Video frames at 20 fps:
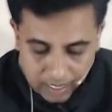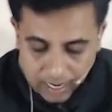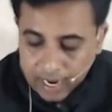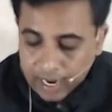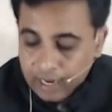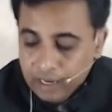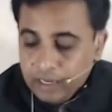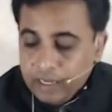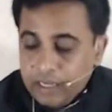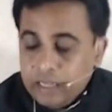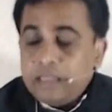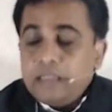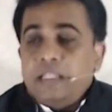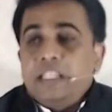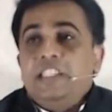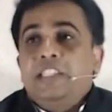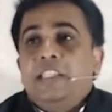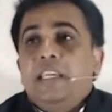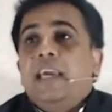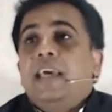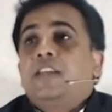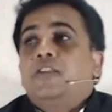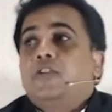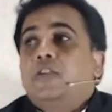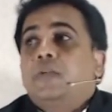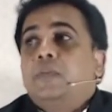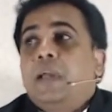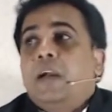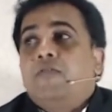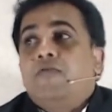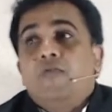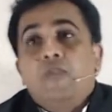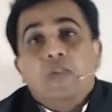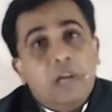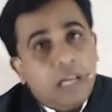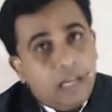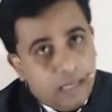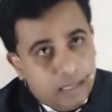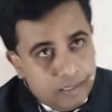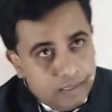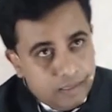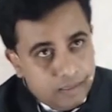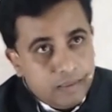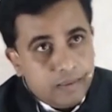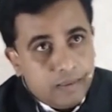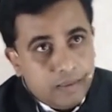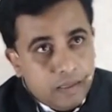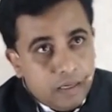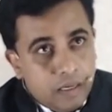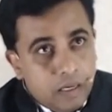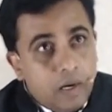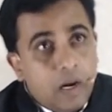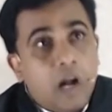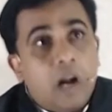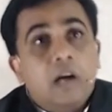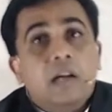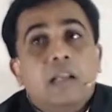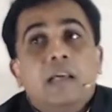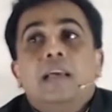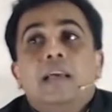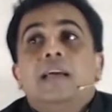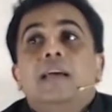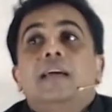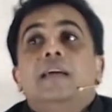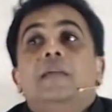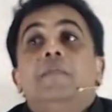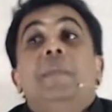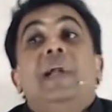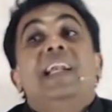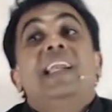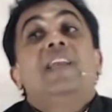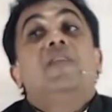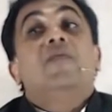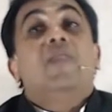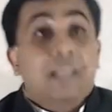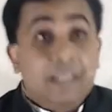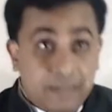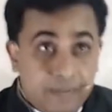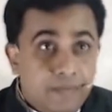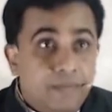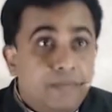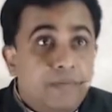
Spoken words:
And the chair should be of wooden, not a metal one,